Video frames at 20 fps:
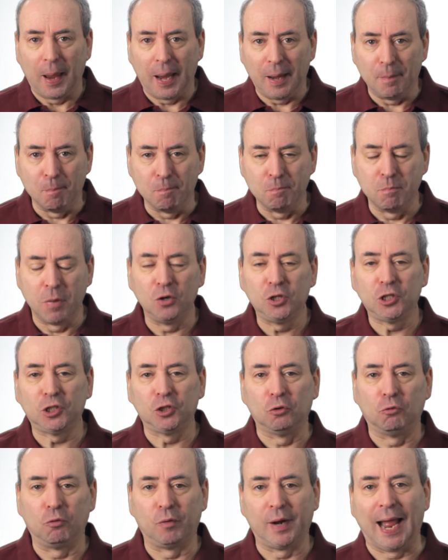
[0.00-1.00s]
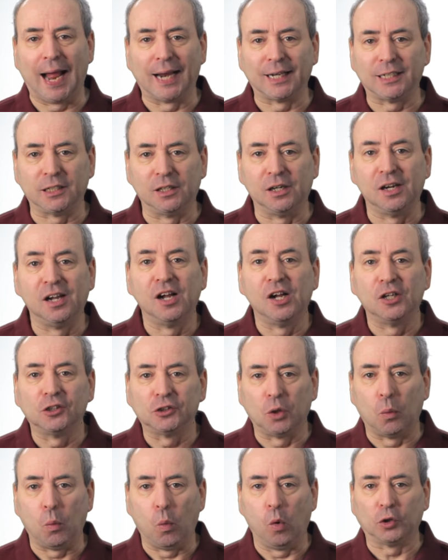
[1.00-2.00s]
emotional reaction
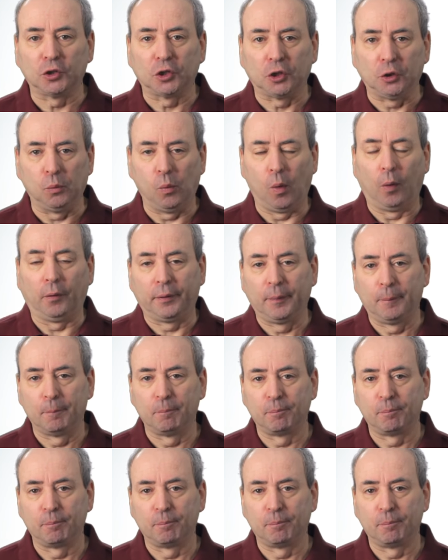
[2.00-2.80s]
to what you want.